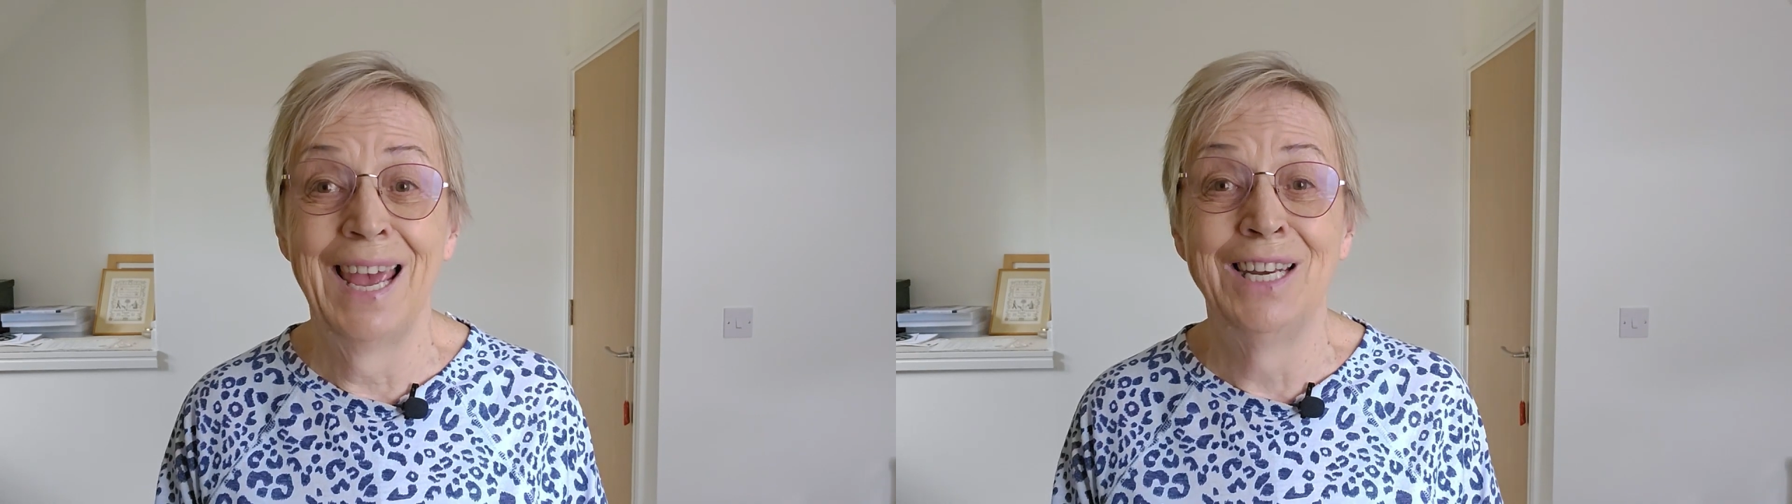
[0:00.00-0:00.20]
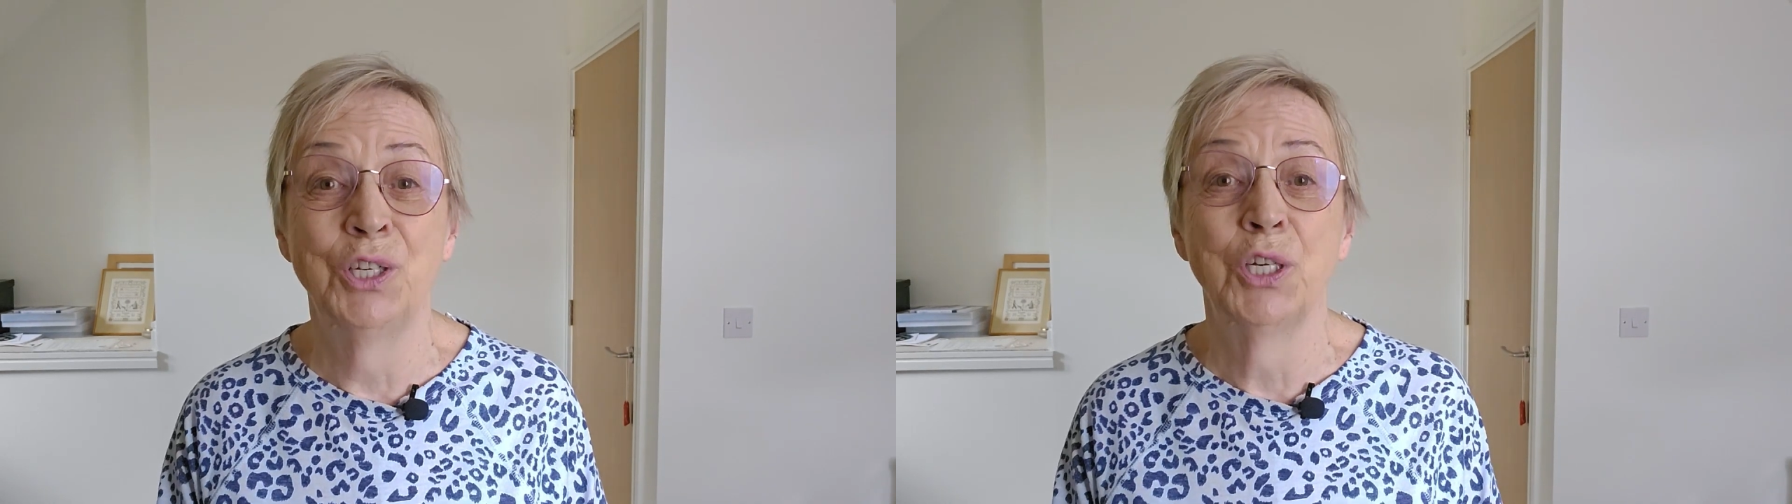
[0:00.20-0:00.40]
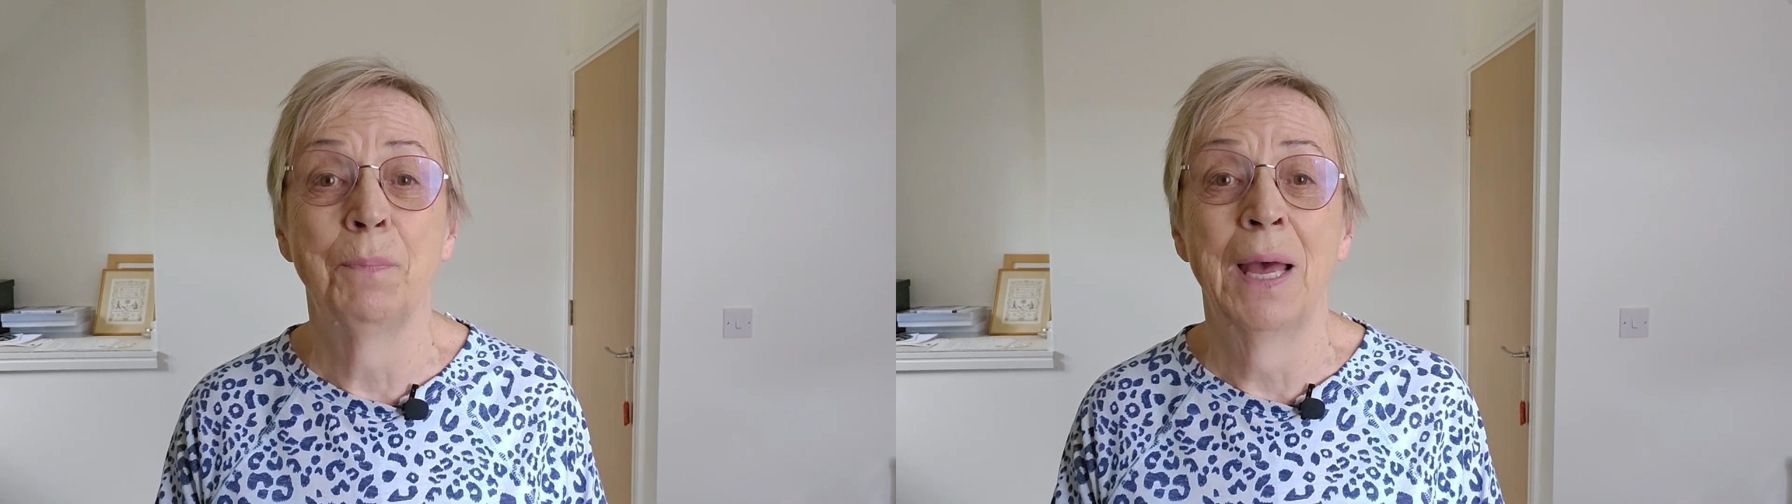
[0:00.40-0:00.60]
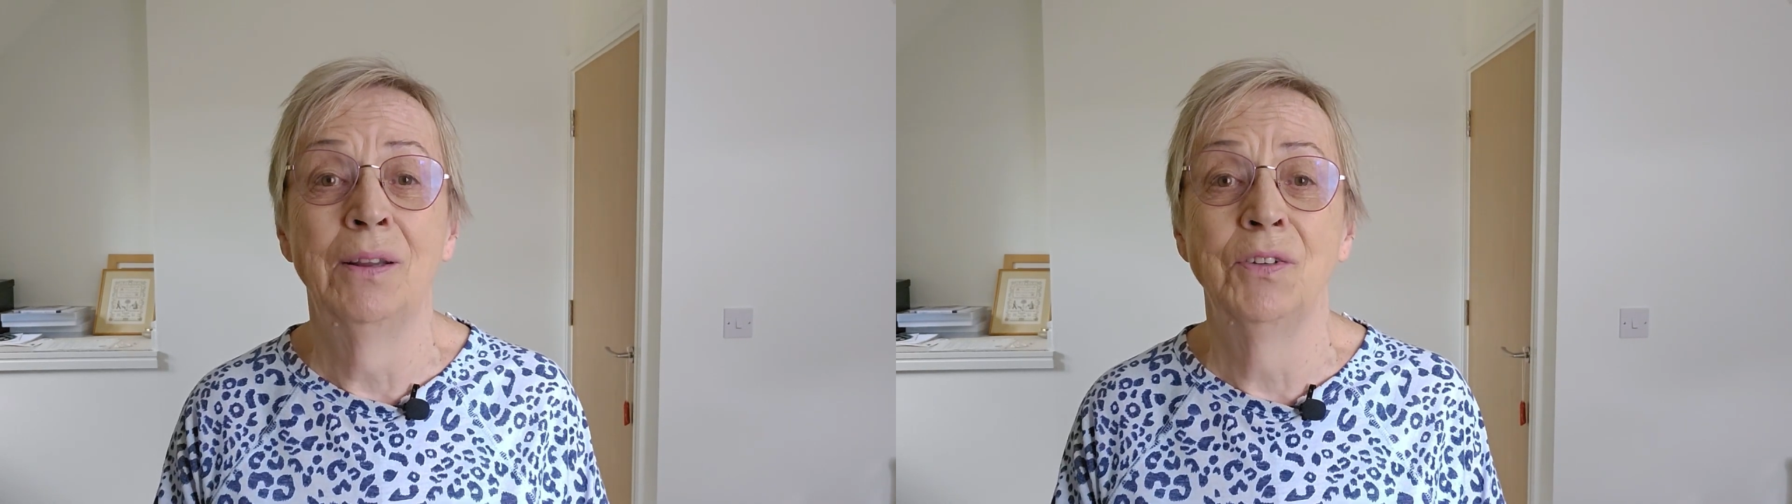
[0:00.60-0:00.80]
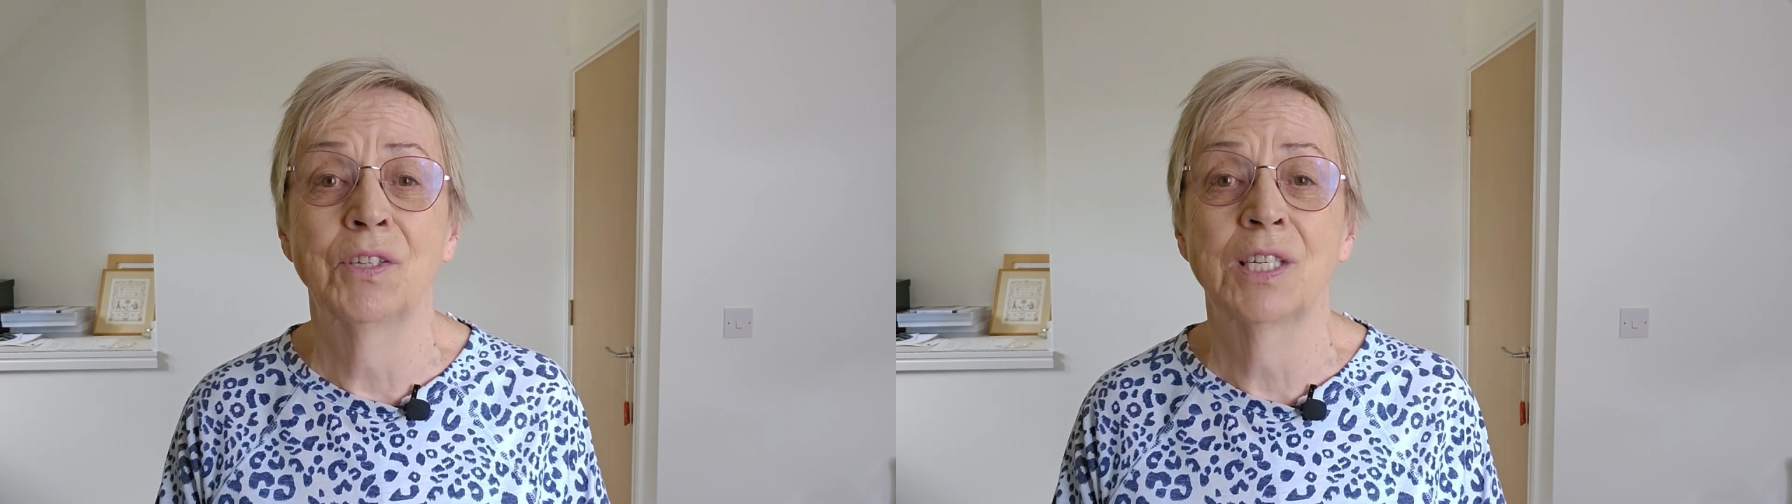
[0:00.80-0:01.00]
energy
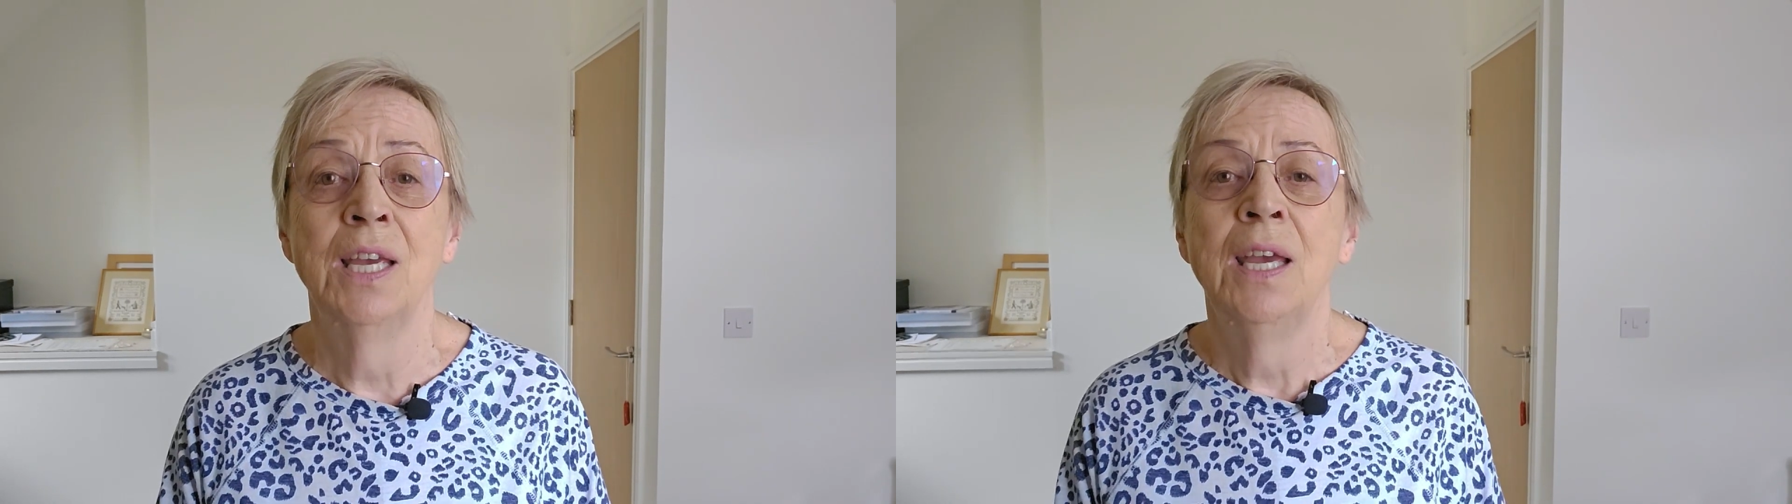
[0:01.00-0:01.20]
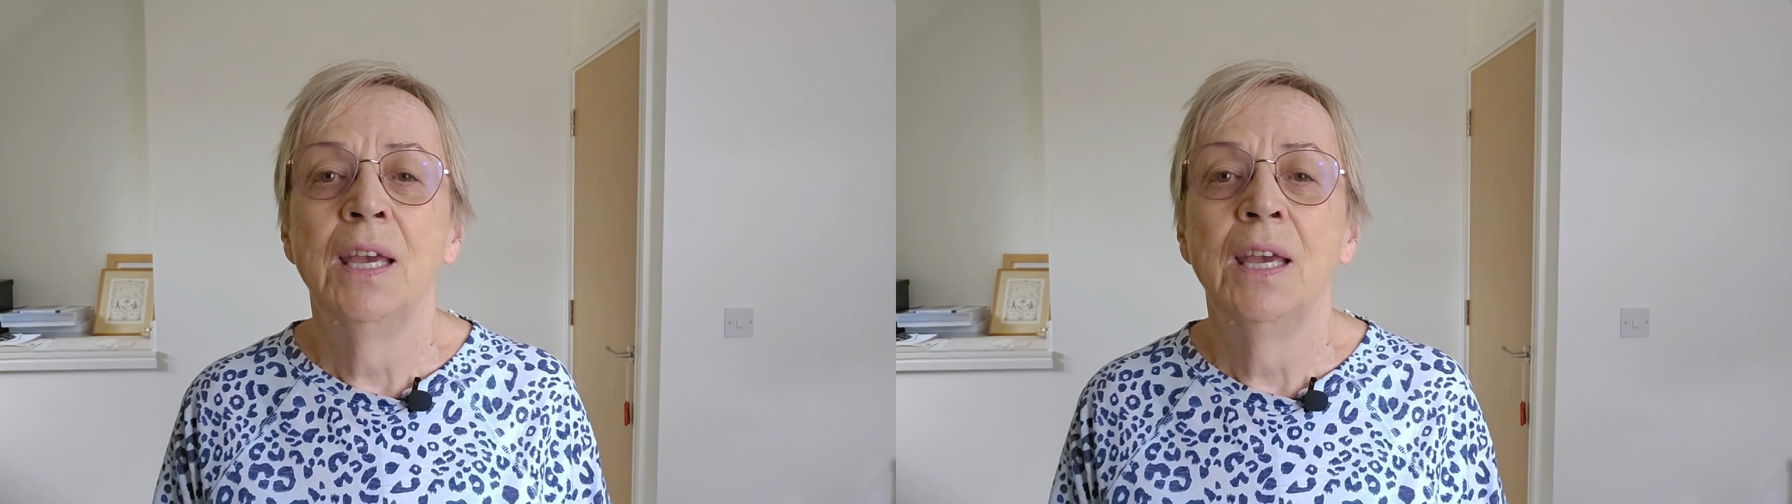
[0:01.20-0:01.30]
balance.